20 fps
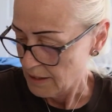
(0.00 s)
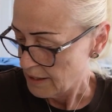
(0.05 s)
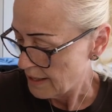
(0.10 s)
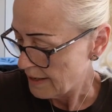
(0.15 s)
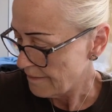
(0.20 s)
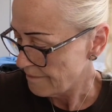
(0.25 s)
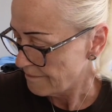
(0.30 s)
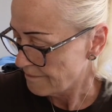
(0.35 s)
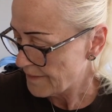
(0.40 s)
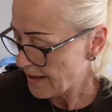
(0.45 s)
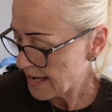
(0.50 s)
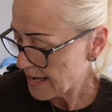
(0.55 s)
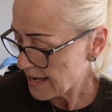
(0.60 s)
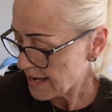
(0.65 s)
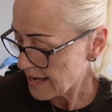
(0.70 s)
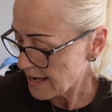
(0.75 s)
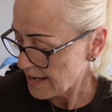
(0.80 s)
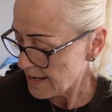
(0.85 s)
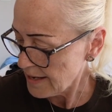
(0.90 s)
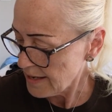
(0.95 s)
And
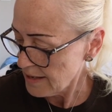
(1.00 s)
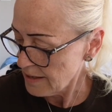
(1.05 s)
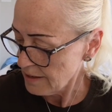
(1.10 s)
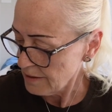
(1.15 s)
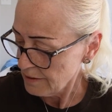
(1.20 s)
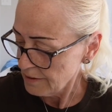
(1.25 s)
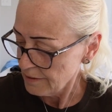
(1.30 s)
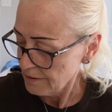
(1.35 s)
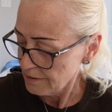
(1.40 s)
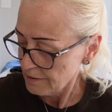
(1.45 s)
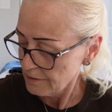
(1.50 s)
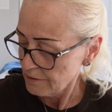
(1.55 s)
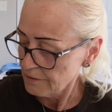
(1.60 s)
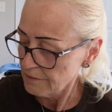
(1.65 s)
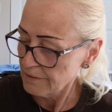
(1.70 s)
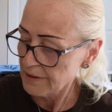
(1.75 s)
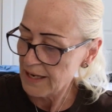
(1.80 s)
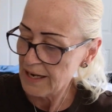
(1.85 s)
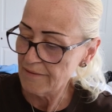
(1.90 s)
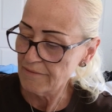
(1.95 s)
then
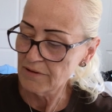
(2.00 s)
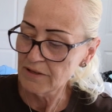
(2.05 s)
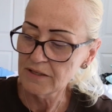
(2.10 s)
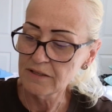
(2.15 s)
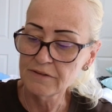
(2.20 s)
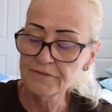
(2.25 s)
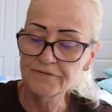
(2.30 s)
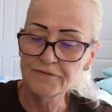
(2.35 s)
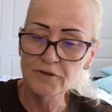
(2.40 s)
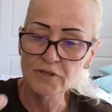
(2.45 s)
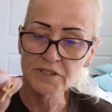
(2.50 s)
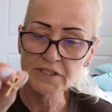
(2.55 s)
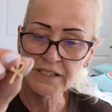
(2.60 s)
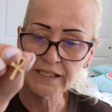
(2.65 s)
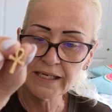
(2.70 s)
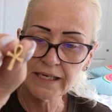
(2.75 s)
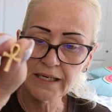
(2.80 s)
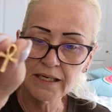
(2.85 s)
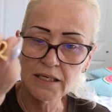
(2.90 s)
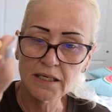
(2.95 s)
we have a little
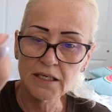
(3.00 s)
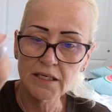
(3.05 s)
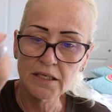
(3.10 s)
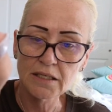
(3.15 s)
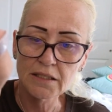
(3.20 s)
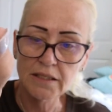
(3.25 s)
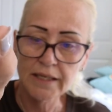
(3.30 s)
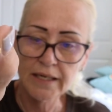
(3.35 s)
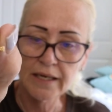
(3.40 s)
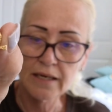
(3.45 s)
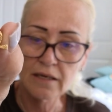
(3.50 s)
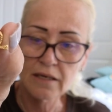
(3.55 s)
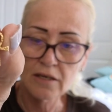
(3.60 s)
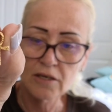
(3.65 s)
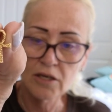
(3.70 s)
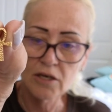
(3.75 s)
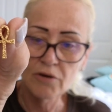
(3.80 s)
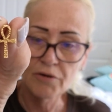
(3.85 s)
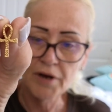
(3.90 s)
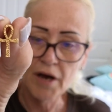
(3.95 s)
14 karat
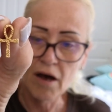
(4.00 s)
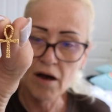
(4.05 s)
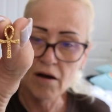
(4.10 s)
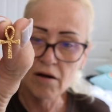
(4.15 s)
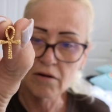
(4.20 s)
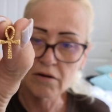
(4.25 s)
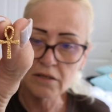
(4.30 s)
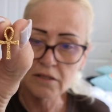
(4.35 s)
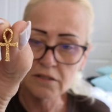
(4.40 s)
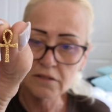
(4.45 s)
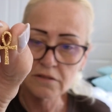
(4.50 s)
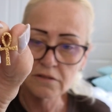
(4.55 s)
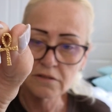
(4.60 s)
gold onk.